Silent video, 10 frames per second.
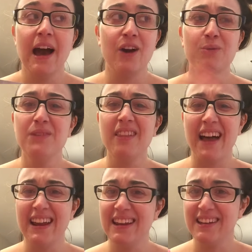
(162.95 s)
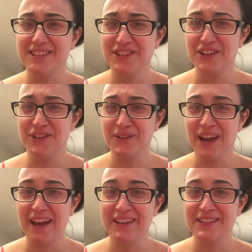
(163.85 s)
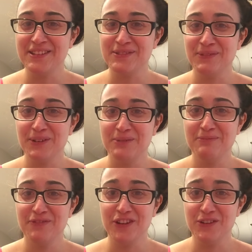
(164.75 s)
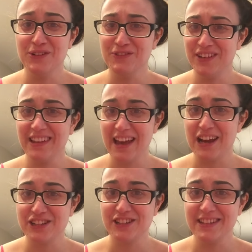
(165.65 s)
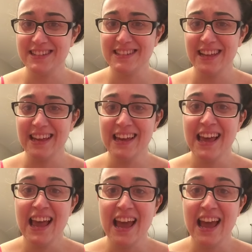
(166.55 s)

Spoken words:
I hope the lighting is good okay in this room for you to really actually see.